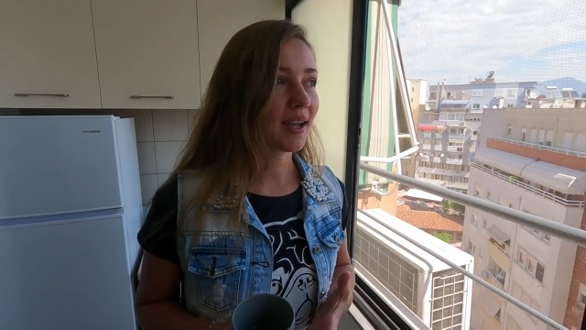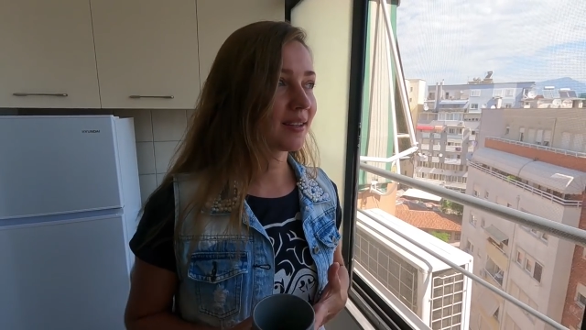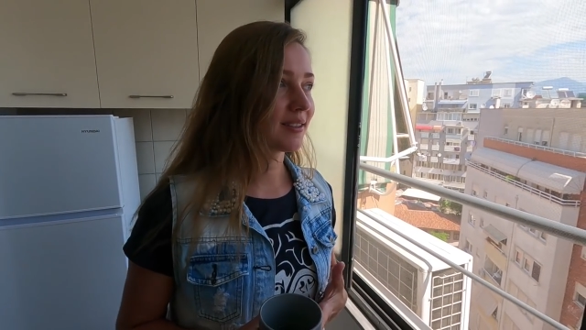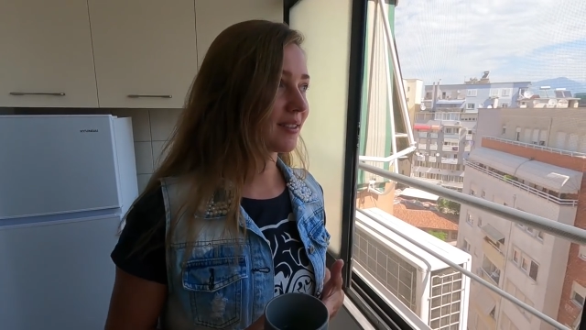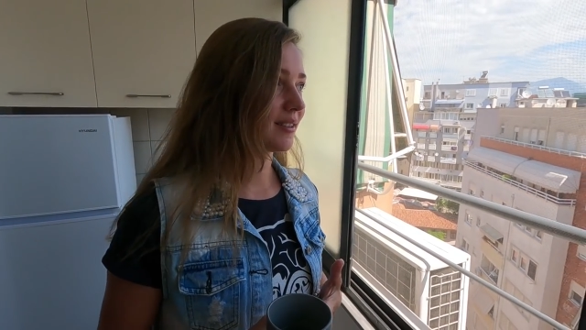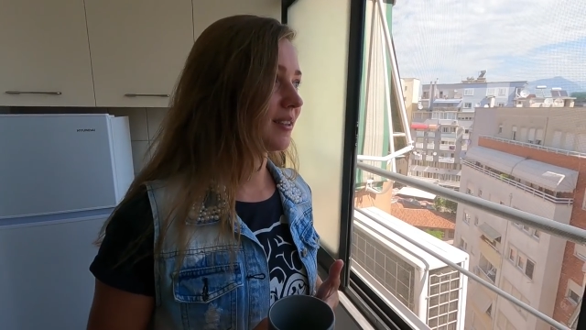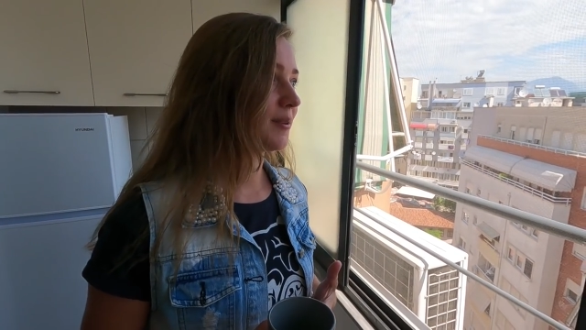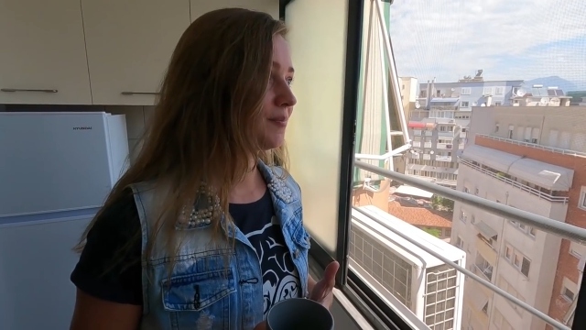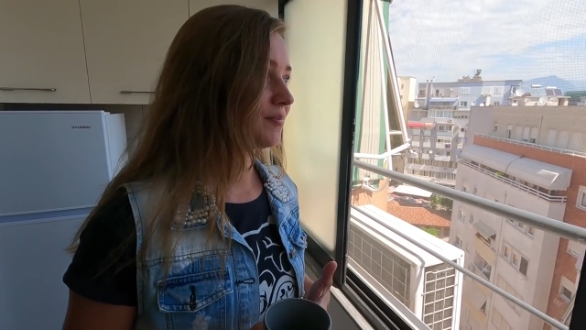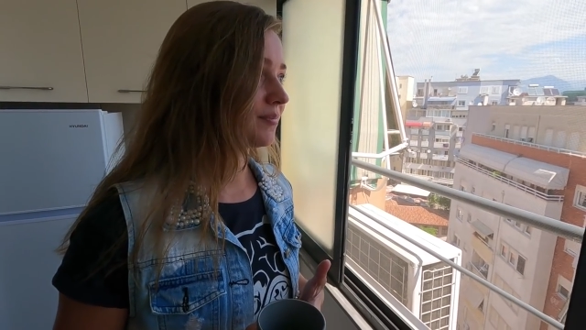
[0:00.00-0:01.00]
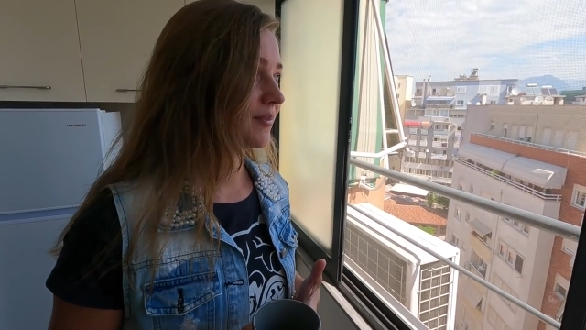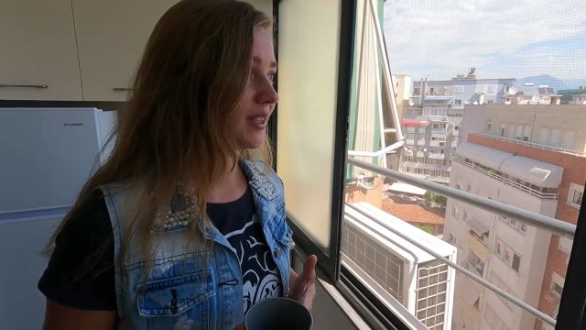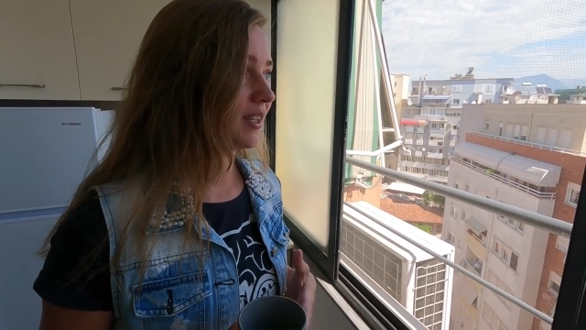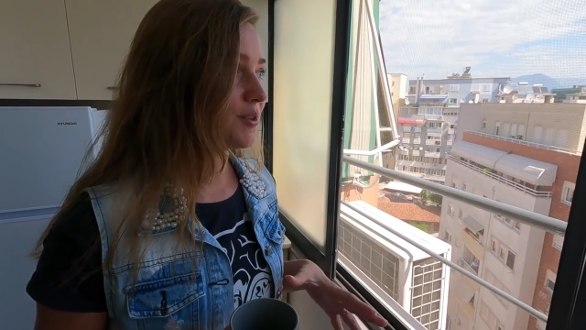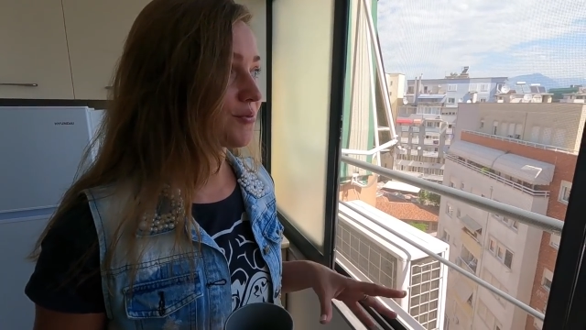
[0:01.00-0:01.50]
and
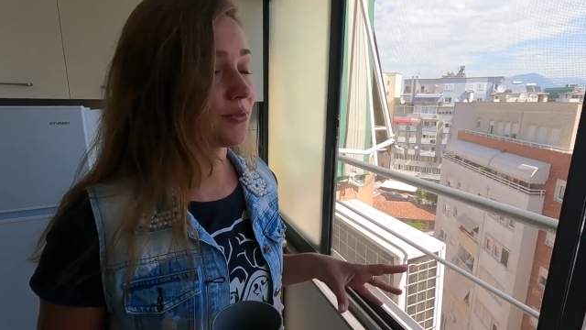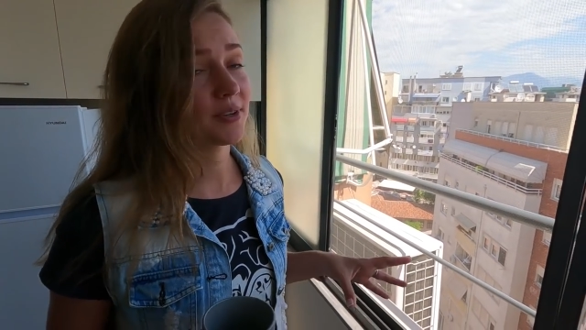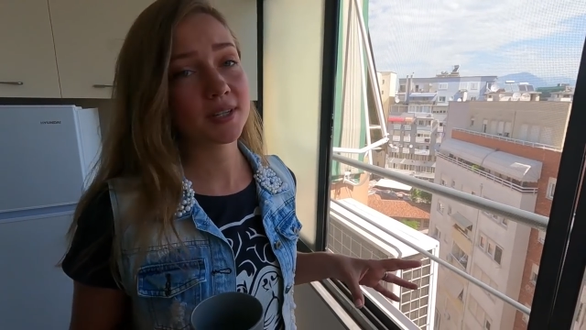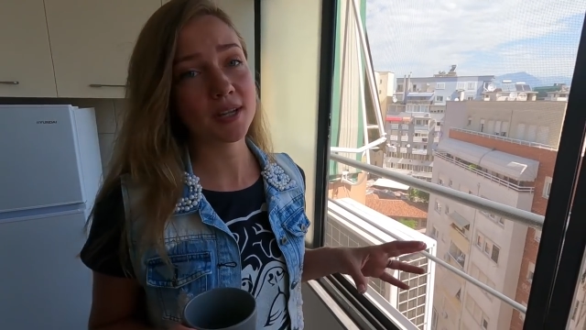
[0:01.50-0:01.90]
um, if uh,